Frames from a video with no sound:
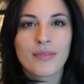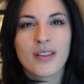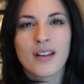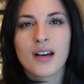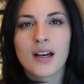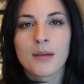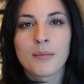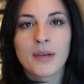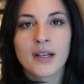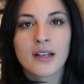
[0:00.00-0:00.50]

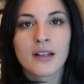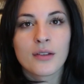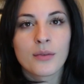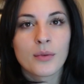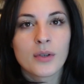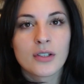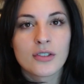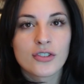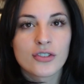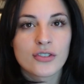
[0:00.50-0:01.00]
thought might as
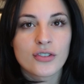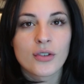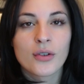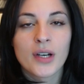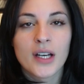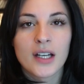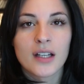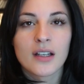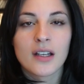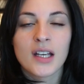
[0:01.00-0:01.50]
well just go
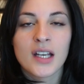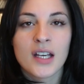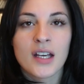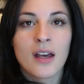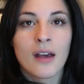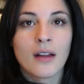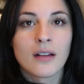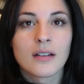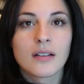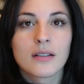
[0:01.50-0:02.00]
ahead
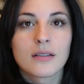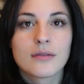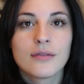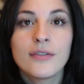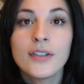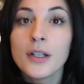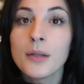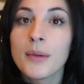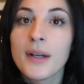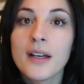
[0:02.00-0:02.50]
and
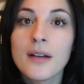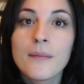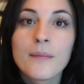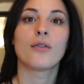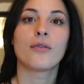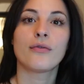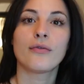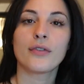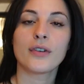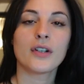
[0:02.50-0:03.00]
film it.
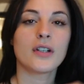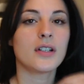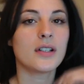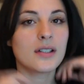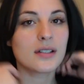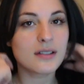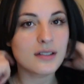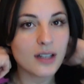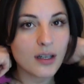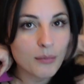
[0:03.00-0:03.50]
But
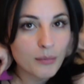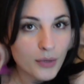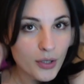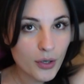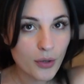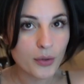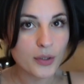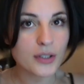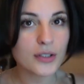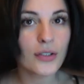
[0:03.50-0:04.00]
first, I'm
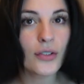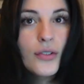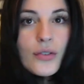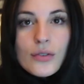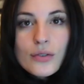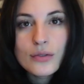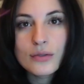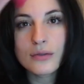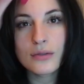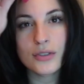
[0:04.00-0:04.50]
going
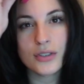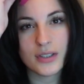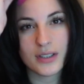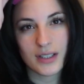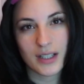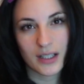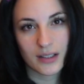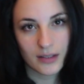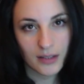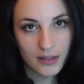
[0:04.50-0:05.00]
to
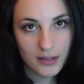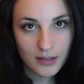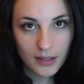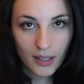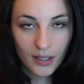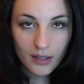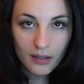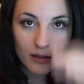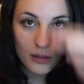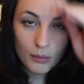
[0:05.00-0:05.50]
just get this
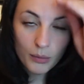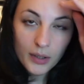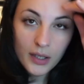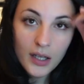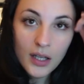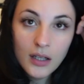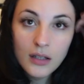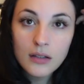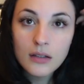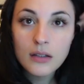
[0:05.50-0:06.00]
out of the
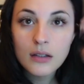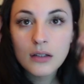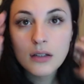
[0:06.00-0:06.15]
way.